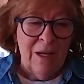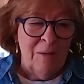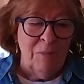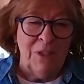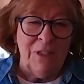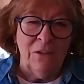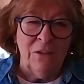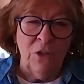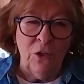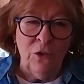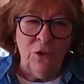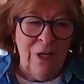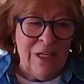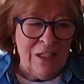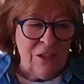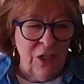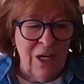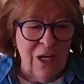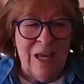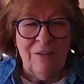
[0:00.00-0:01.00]
But in the
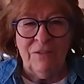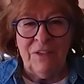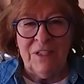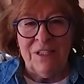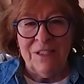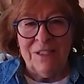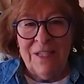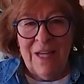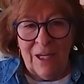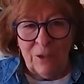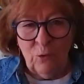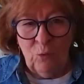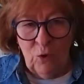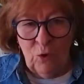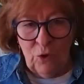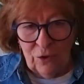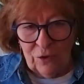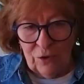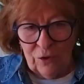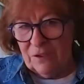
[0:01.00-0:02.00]
US, you have these
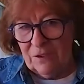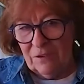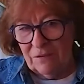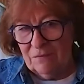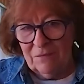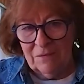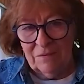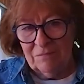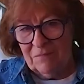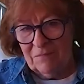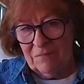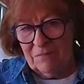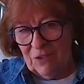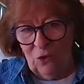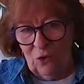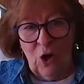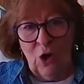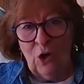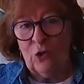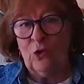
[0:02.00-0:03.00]
networks, you
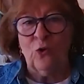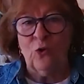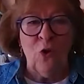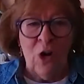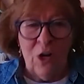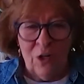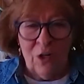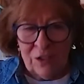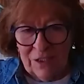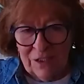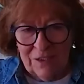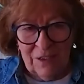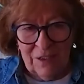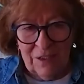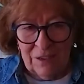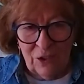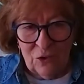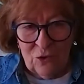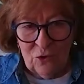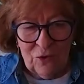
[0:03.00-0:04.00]
know, across the
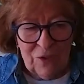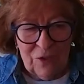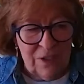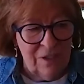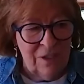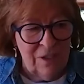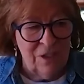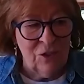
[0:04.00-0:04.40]
country.